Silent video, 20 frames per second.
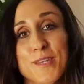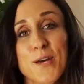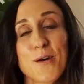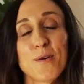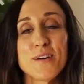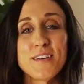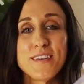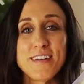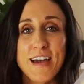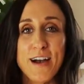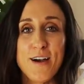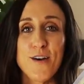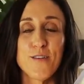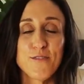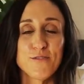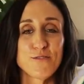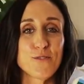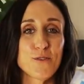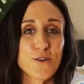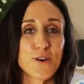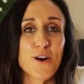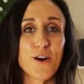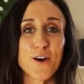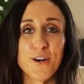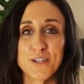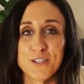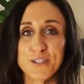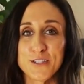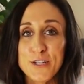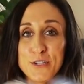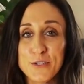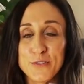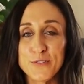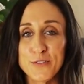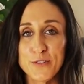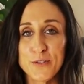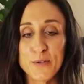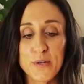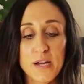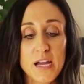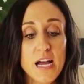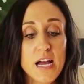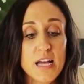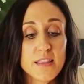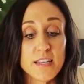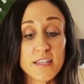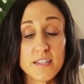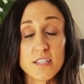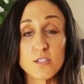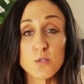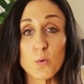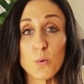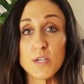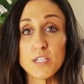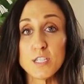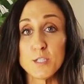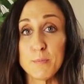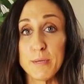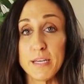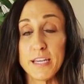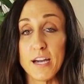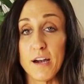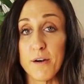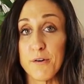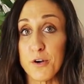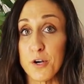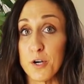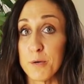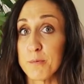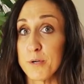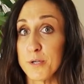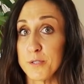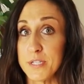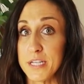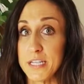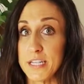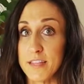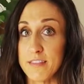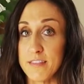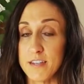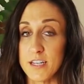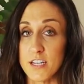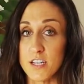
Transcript: So now for our tofu, this is going to be our protein in the